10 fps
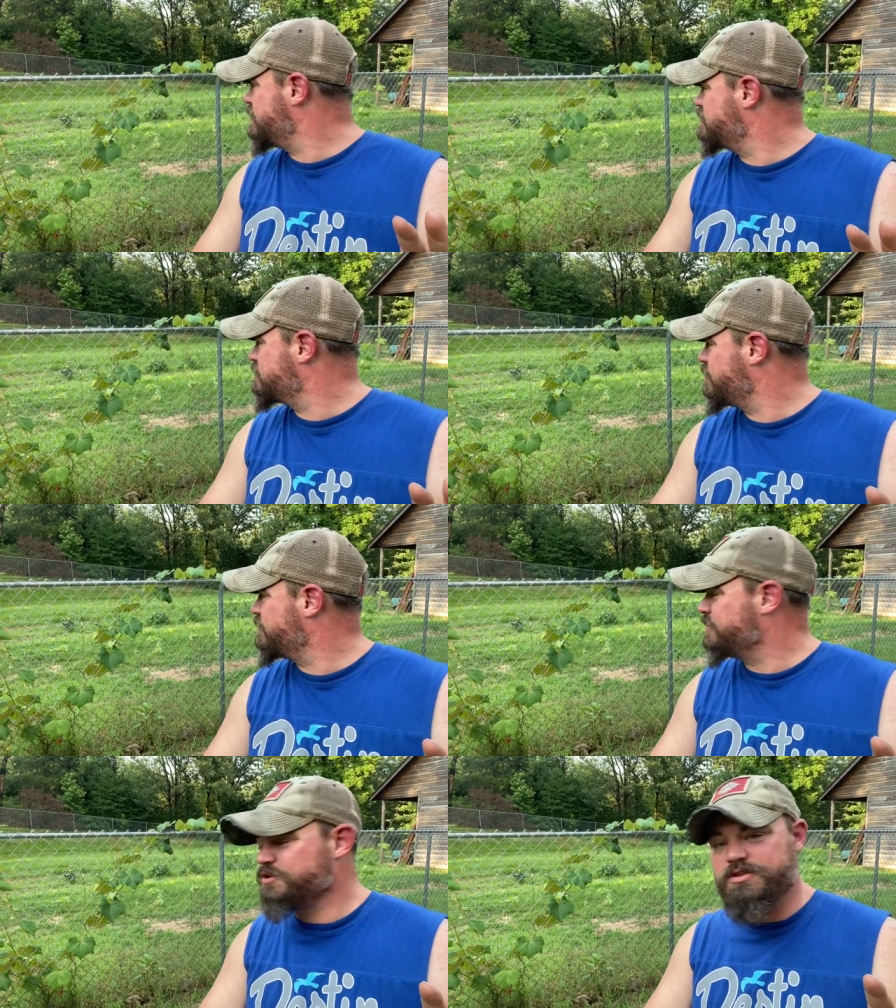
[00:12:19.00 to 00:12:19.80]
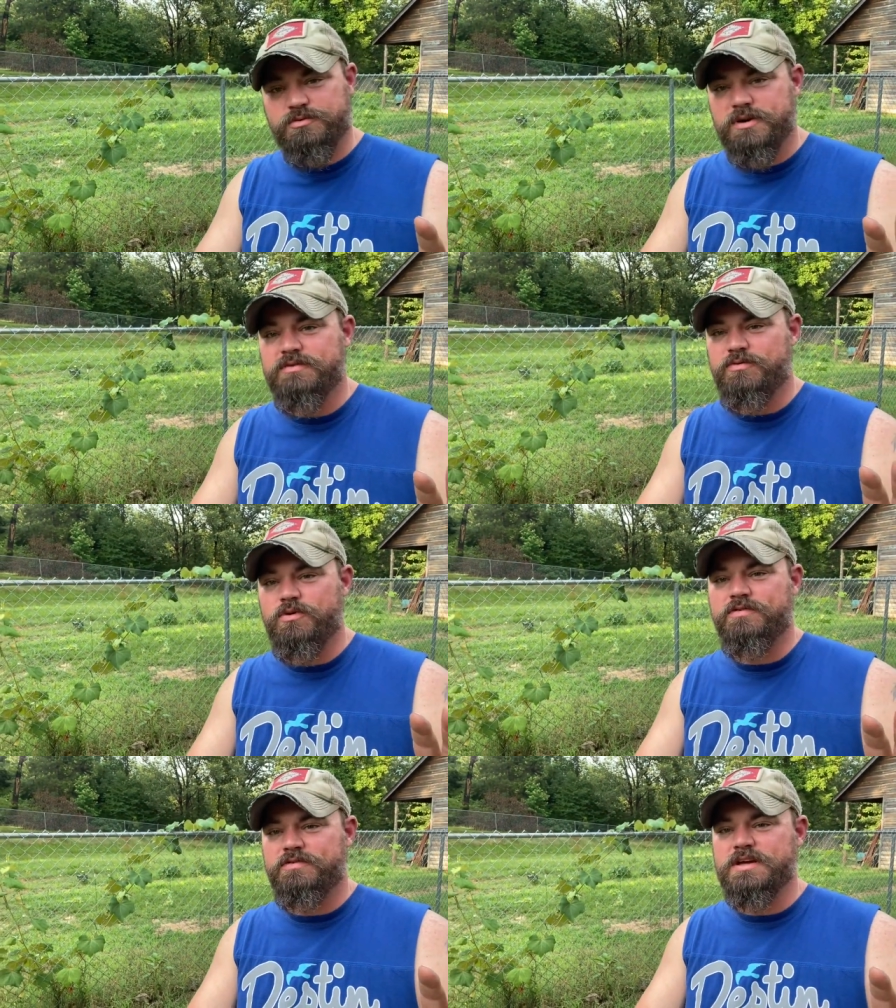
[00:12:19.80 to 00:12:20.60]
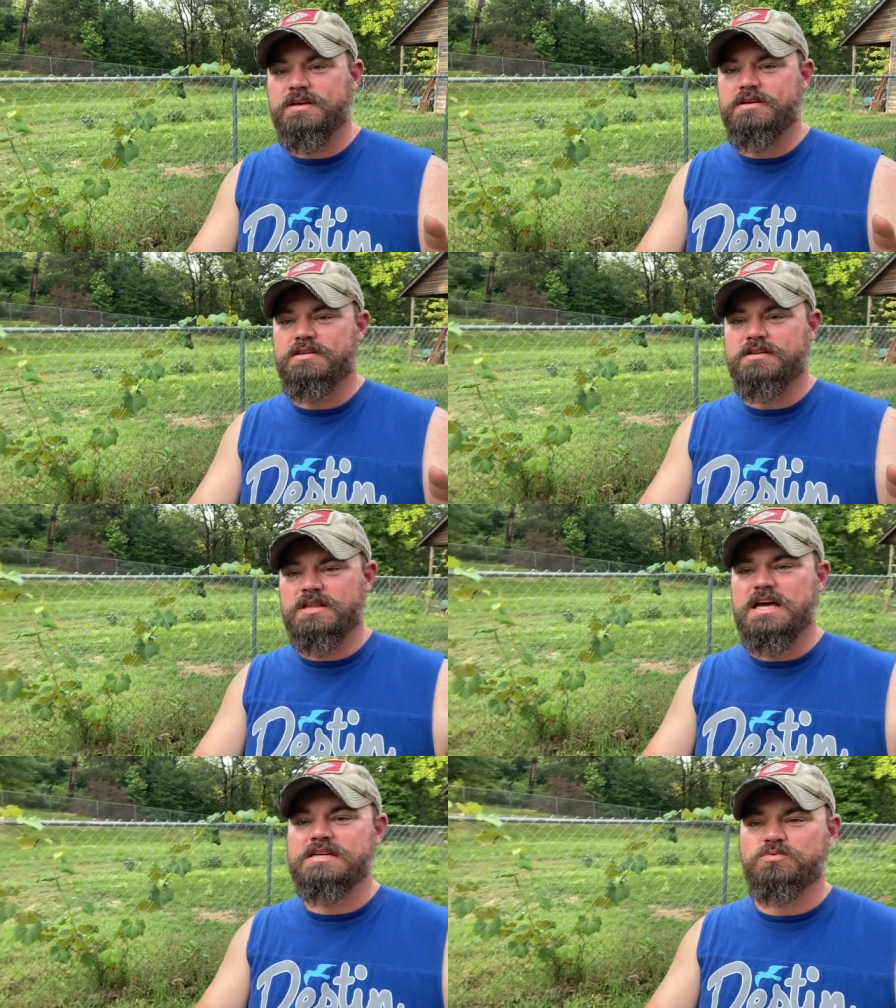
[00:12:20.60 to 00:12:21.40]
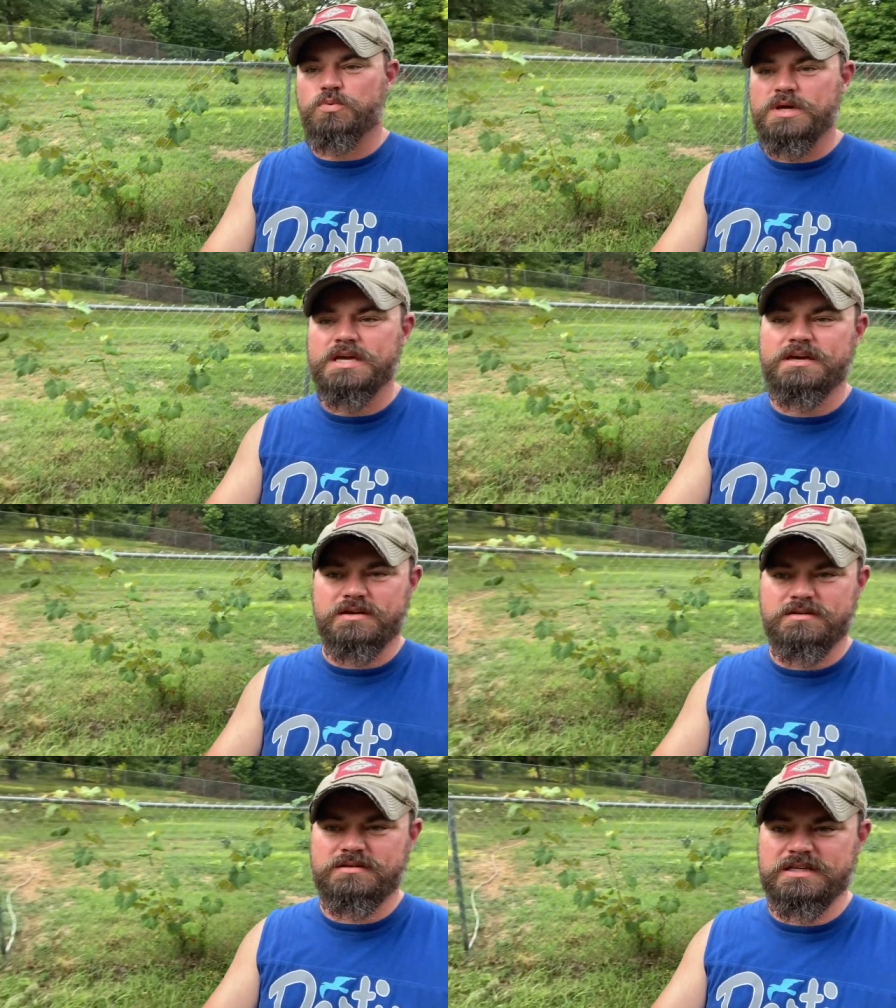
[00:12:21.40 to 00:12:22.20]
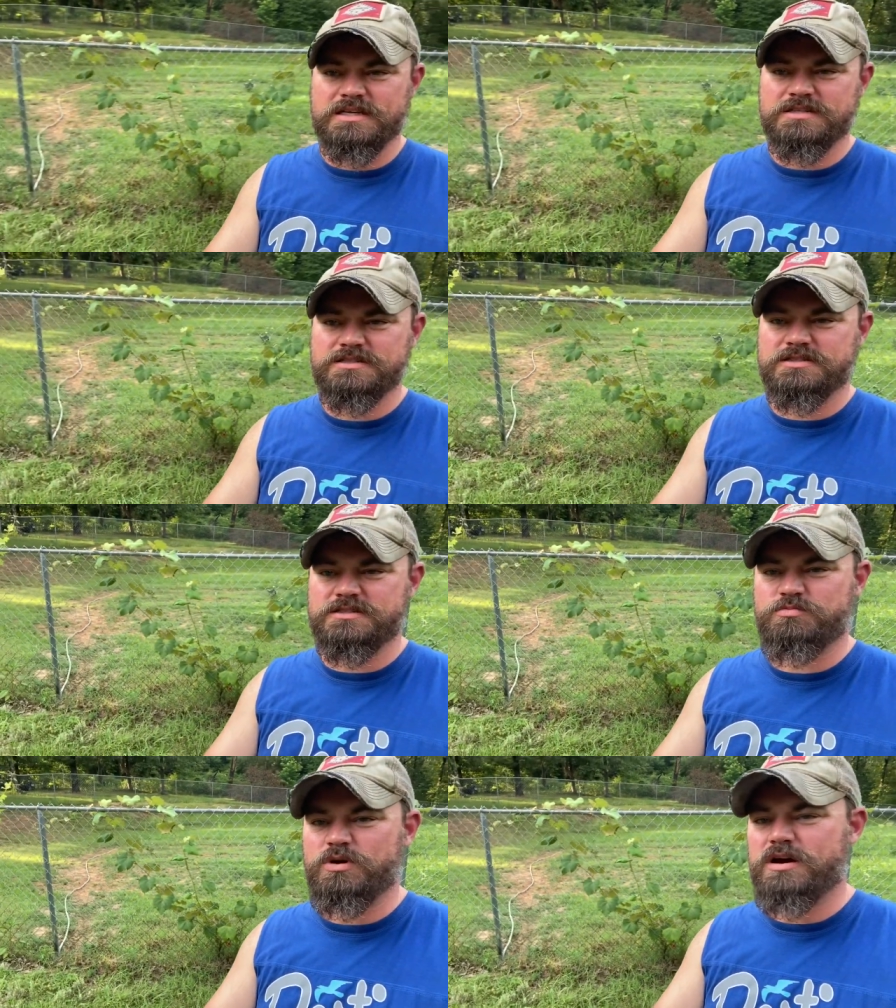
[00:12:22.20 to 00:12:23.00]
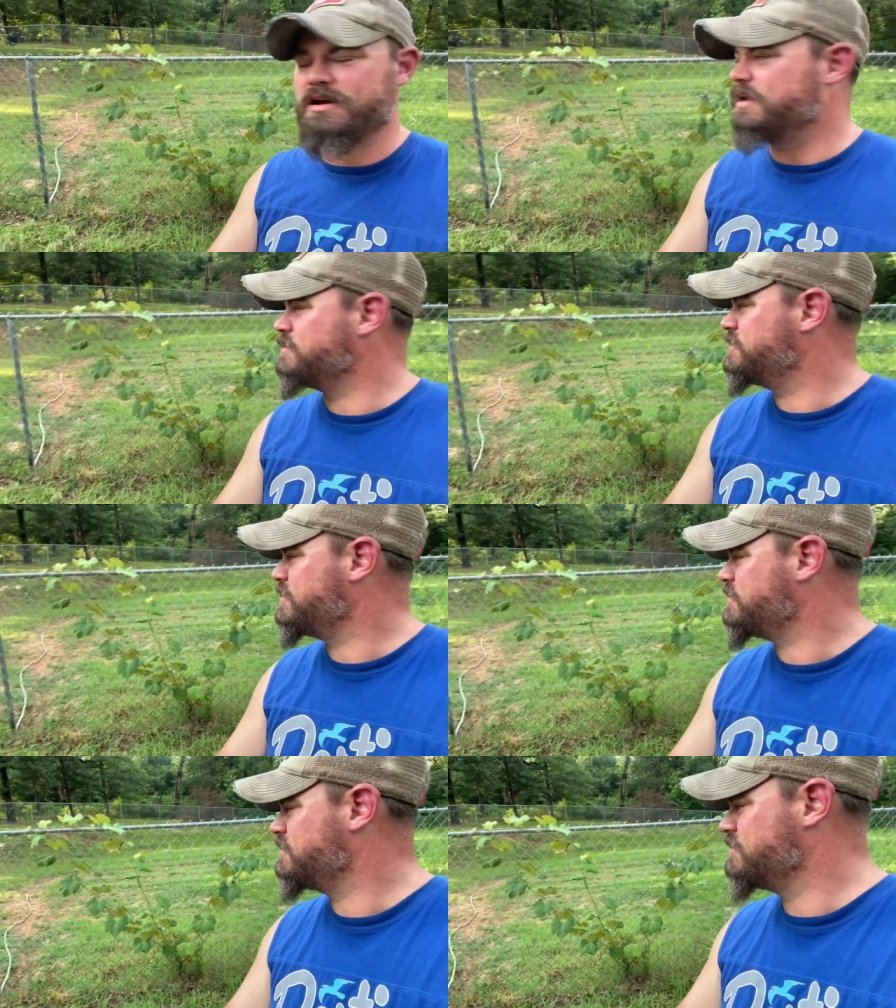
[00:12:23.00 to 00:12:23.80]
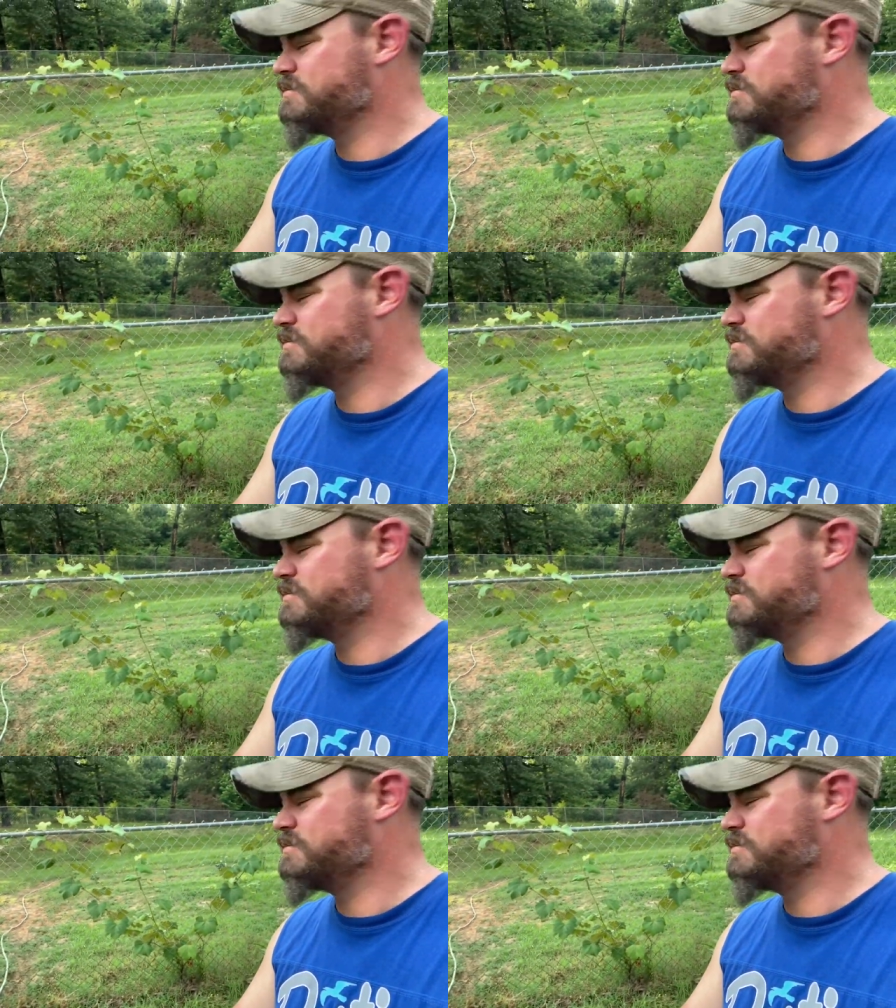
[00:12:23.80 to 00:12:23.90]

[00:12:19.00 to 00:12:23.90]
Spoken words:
has grown a good 3 to 4 feet in the last week. It is just sprouted out there.